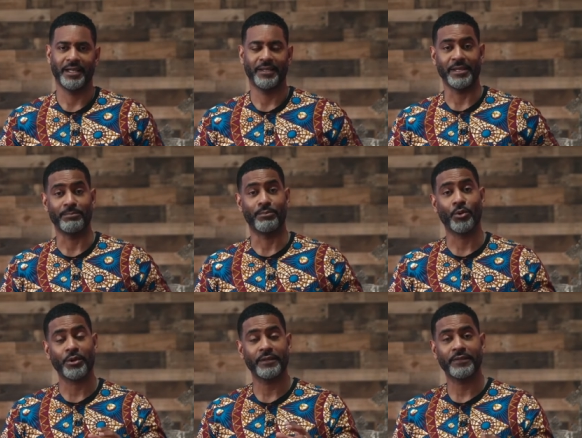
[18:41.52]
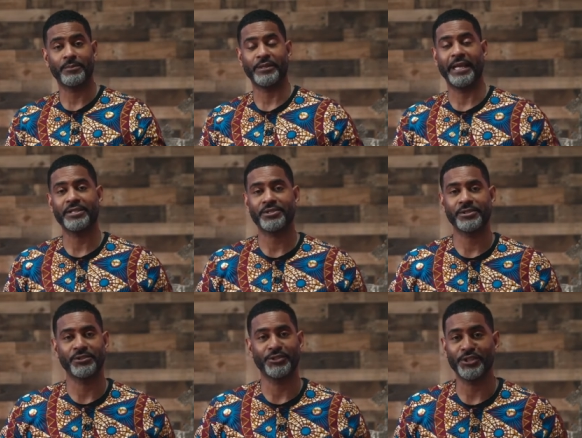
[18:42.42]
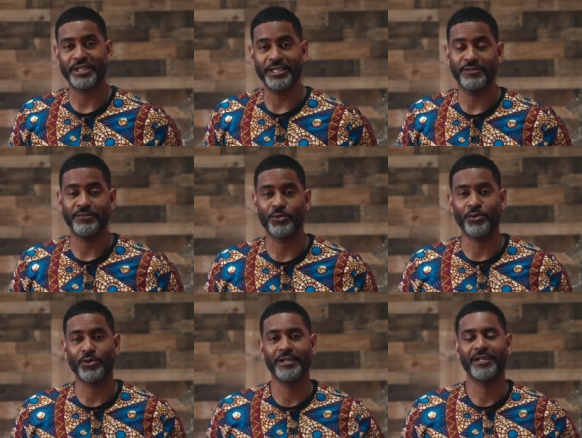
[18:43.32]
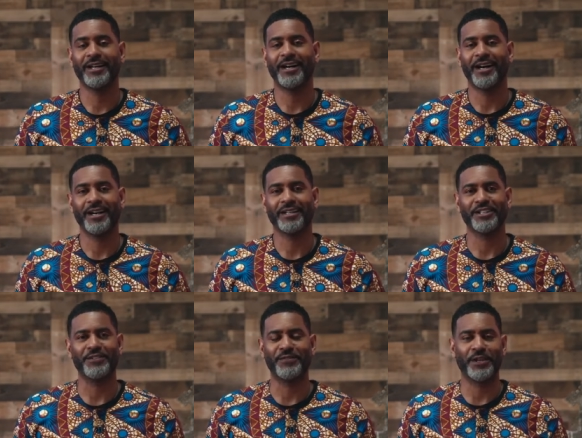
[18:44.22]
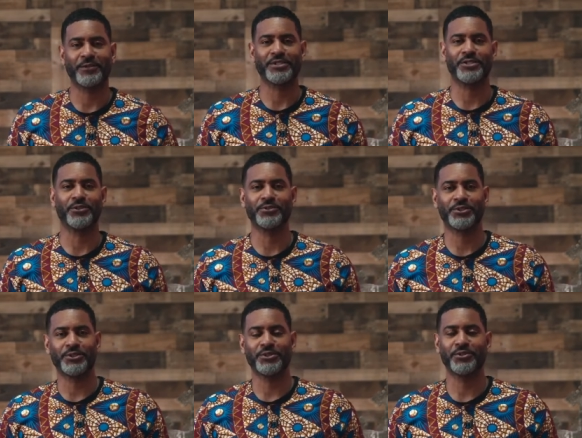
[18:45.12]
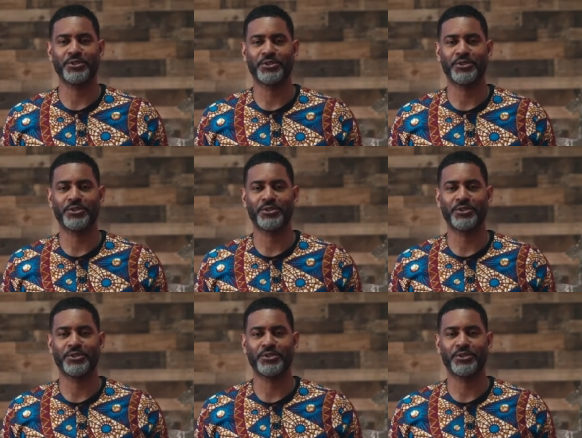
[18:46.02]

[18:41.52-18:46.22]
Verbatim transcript: They boarded the Planter looking for Confederate soldiers who had